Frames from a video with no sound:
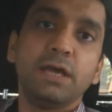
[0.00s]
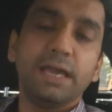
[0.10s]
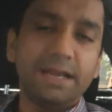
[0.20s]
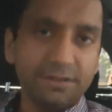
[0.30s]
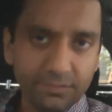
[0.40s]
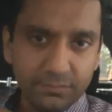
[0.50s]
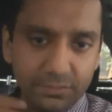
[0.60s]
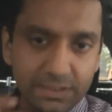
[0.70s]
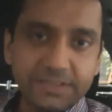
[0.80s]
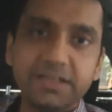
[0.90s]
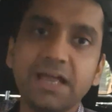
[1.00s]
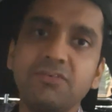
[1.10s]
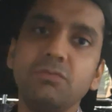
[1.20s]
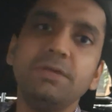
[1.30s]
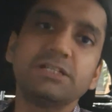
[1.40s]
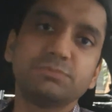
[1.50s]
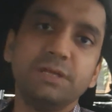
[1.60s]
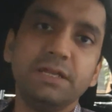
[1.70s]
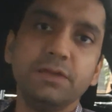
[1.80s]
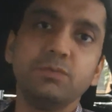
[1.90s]
And later I will be
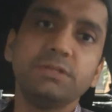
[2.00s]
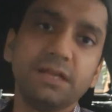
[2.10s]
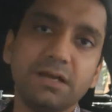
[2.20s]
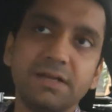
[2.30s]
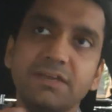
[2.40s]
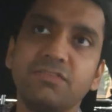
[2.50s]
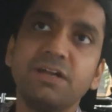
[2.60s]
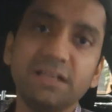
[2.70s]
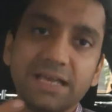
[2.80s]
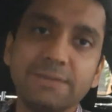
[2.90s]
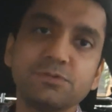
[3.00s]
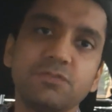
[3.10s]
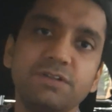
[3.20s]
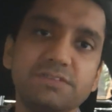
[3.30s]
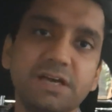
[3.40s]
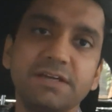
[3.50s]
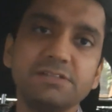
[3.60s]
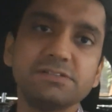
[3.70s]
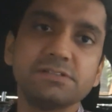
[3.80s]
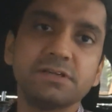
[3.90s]
explaining you there are different types of
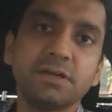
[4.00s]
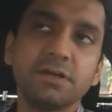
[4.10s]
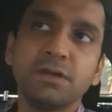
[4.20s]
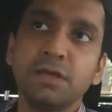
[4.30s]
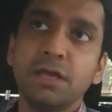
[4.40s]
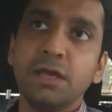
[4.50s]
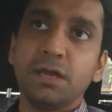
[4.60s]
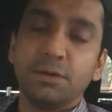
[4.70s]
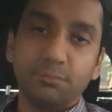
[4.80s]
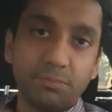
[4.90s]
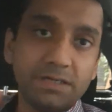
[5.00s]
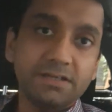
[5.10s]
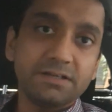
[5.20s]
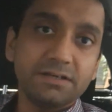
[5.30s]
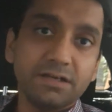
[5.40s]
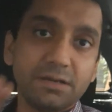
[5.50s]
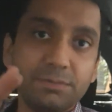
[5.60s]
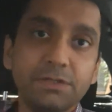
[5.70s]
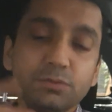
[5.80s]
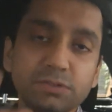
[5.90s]
desires. But
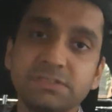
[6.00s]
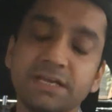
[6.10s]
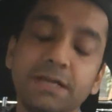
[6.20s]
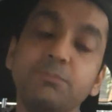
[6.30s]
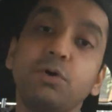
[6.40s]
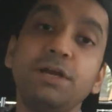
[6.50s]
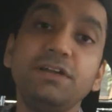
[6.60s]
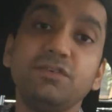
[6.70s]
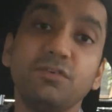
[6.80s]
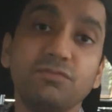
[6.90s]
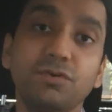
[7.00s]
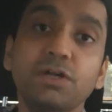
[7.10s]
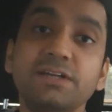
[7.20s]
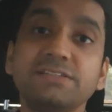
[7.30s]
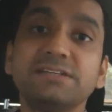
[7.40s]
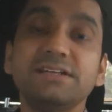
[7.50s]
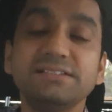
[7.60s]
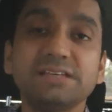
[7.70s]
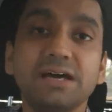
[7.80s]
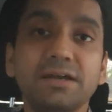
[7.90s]
coming to the second point, what does a
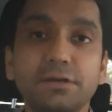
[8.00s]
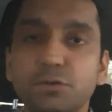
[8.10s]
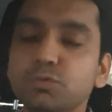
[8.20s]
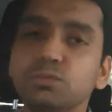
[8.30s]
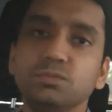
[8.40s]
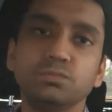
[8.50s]
desire do?